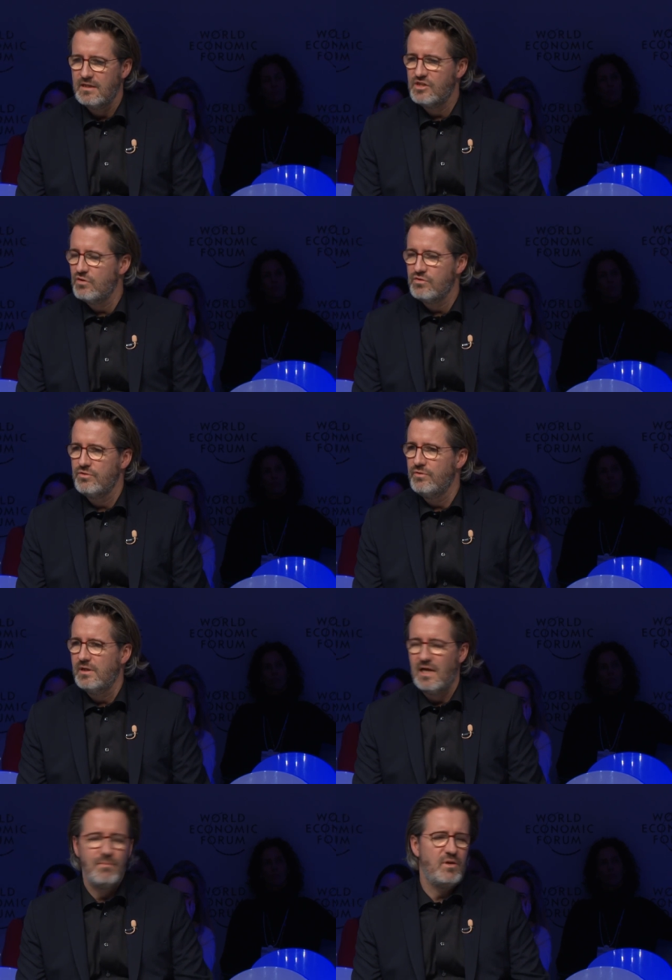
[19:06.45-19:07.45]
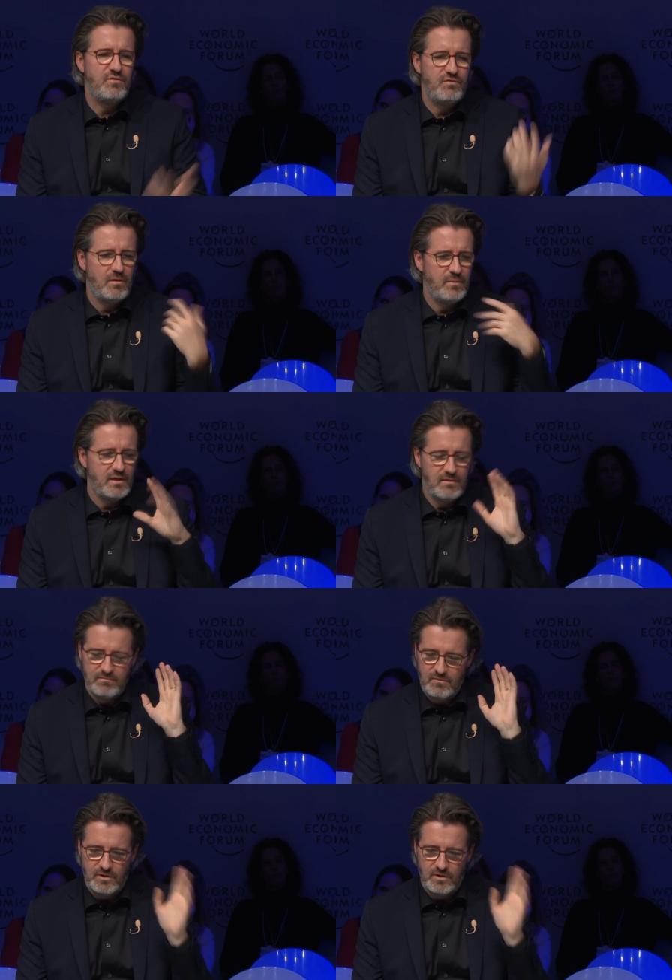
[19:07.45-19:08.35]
It's so surreal. I'm not from here.